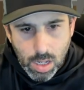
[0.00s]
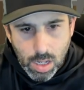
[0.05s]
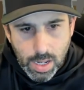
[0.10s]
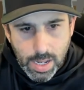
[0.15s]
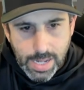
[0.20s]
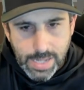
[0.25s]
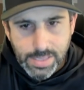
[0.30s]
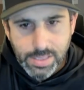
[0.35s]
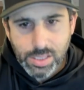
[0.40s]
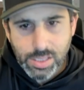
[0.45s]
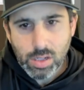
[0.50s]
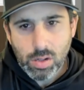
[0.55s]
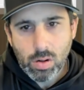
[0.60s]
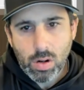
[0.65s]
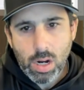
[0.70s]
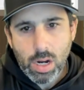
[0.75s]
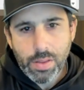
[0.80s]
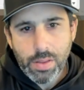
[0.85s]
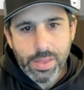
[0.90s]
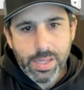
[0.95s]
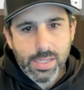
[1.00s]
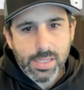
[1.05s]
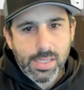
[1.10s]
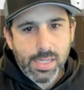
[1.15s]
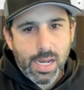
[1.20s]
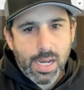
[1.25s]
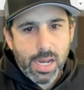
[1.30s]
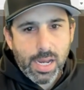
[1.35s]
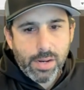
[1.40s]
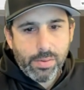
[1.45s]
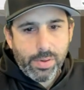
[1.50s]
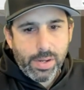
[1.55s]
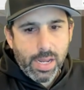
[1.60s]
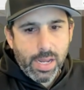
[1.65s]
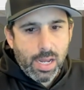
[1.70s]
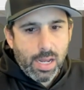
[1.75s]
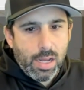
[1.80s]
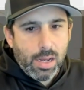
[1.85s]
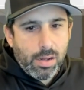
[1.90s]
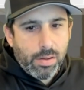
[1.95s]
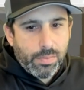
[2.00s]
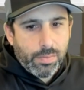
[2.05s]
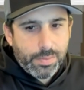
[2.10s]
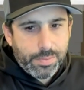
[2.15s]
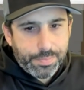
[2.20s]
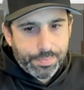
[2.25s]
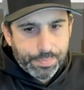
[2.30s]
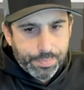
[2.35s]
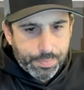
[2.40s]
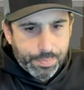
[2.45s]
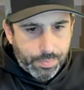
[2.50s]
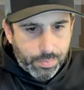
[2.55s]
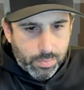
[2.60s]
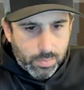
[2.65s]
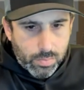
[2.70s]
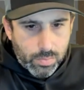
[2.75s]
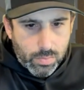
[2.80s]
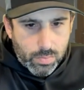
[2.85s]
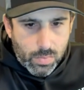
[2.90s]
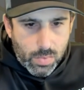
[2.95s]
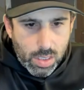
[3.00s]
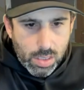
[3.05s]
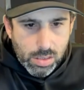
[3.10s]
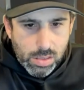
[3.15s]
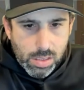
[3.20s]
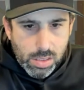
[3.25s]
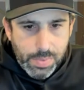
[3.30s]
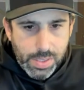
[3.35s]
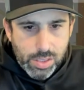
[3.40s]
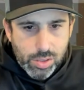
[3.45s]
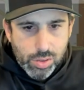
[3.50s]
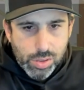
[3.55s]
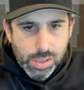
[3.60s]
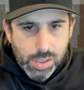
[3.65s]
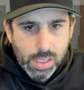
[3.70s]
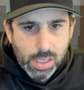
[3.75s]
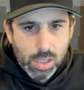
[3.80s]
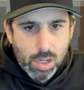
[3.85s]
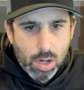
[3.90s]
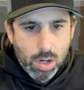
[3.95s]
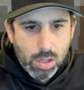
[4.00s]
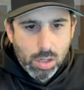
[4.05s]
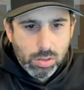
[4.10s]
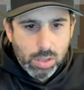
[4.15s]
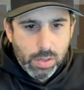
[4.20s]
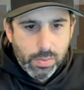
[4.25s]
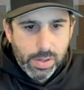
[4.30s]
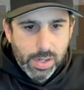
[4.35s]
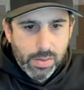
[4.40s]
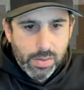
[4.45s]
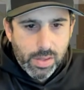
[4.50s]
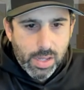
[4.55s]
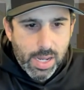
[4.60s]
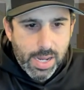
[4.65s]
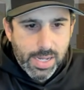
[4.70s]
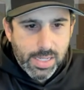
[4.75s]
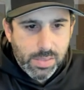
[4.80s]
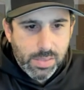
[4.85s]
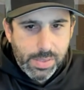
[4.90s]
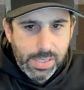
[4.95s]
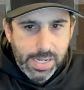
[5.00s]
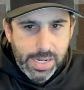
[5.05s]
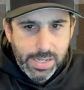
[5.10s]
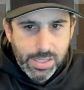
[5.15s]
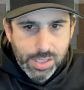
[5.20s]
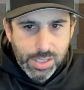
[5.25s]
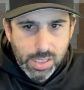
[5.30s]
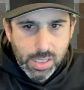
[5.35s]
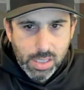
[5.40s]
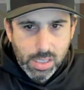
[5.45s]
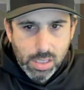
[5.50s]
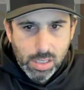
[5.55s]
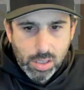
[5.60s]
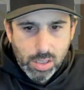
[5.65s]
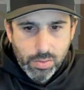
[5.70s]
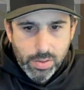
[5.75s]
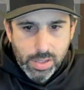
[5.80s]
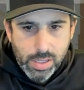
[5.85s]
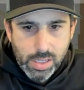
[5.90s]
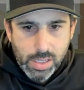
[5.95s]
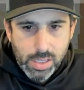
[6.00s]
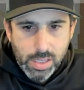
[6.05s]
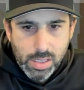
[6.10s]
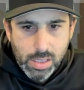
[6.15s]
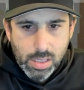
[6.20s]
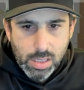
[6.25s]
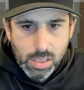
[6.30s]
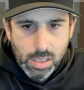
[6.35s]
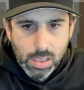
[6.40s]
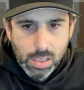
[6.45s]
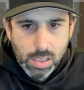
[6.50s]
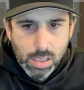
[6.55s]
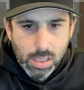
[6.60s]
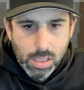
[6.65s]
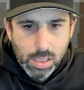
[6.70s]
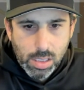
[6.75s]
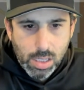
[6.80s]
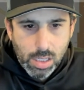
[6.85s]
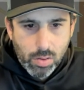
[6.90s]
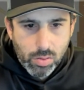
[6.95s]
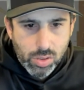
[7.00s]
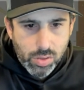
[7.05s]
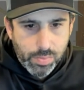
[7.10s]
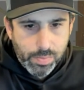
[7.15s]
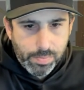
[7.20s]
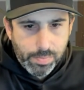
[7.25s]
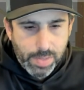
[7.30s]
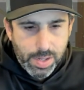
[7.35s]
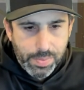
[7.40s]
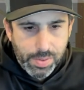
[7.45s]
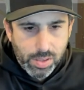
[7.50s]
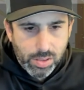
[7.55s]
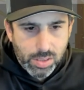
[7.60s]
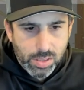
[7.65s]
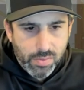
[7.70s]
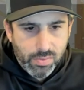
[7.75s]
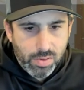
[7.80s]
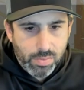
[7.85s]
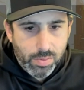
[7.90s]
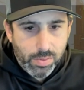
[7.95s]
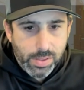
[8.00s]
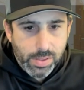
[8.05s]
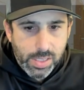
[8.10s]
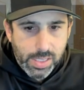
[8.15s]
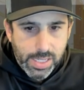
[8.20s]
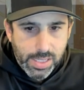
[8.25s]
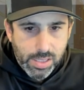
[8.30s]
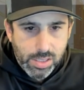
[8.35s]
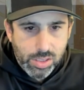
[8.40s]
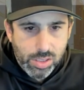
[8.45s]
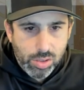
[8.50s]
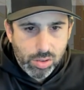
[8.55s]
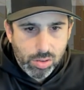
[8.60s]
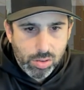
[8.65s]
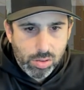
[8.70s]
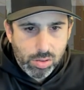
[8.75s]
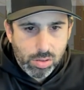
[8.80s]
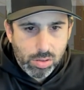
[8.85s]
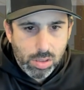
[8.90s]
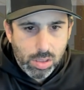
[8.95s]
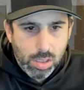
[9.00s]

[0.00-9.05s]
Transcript: And so on this side, we have some interesting cards, right? We have the ISB agent, Grindadin, which might be a little tougher, but we did get the Searle.